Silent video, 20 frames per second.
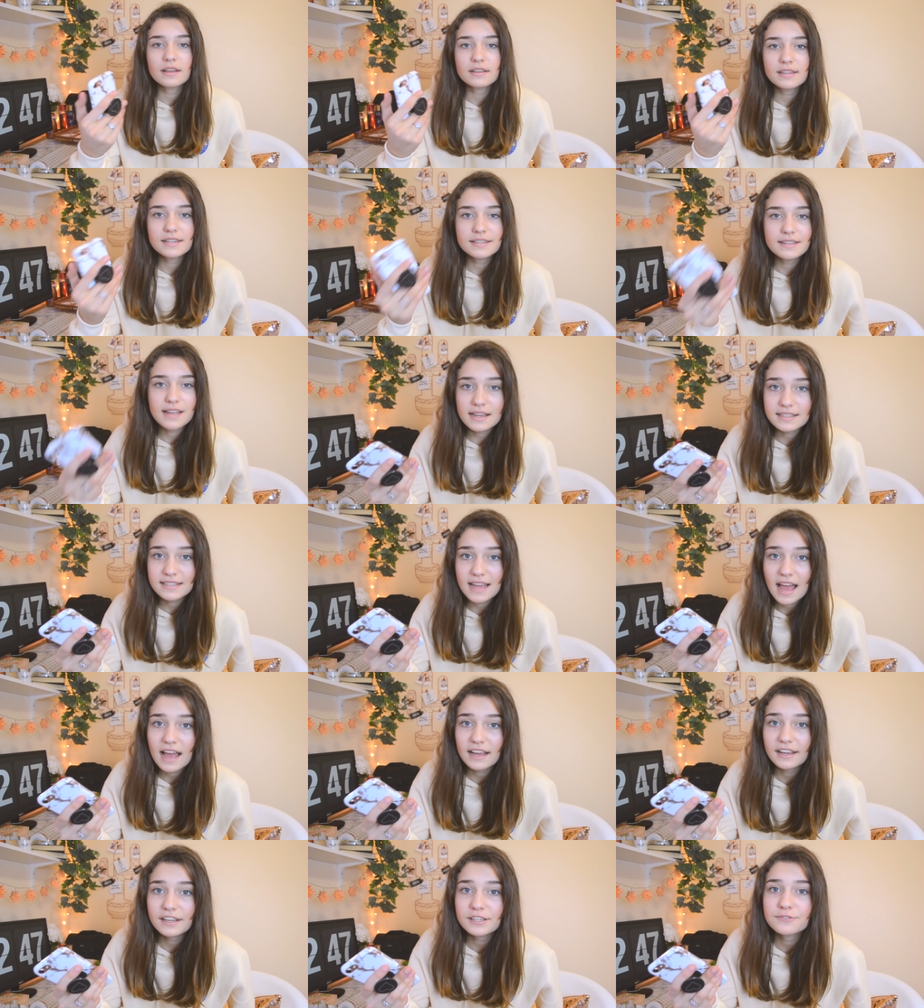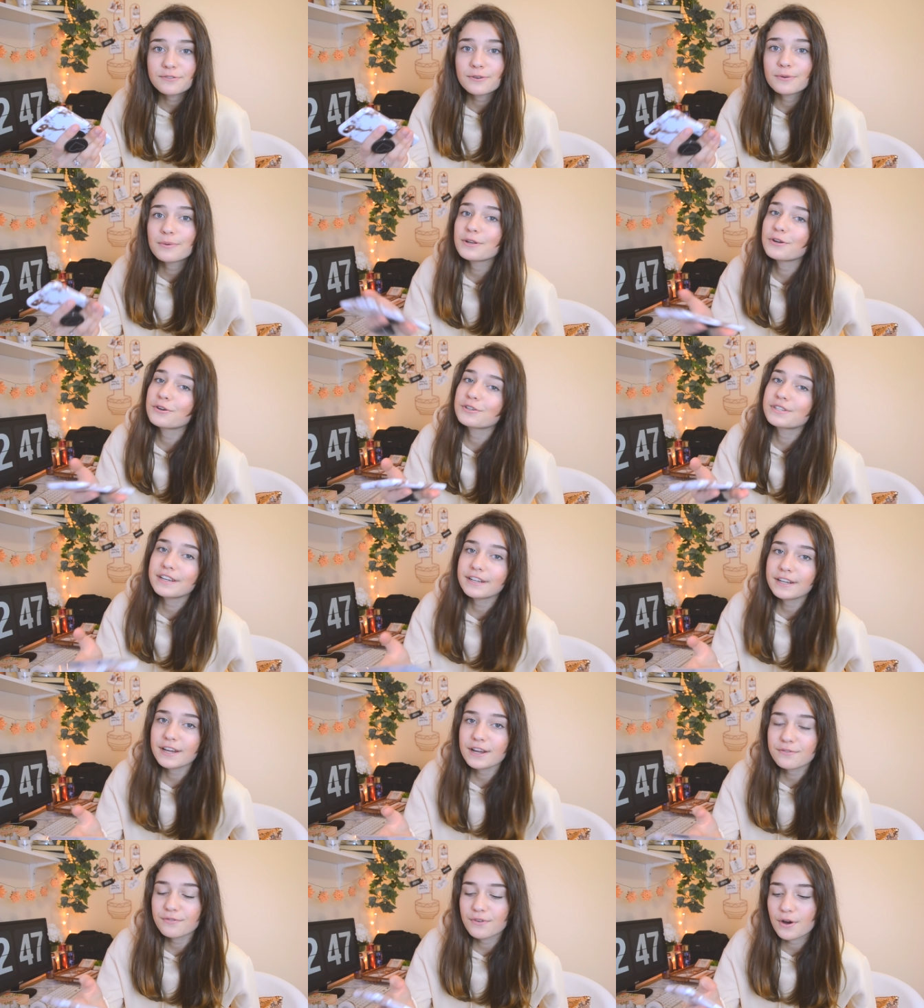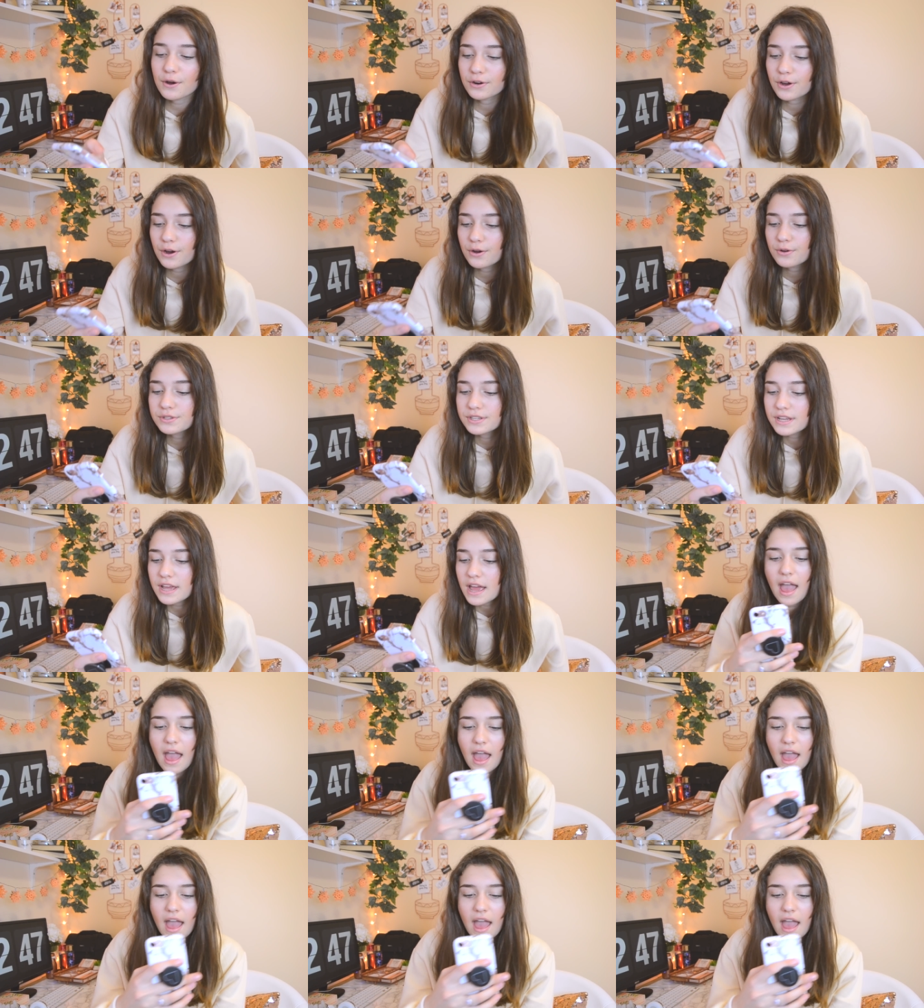This next hack is for when you're taking photos.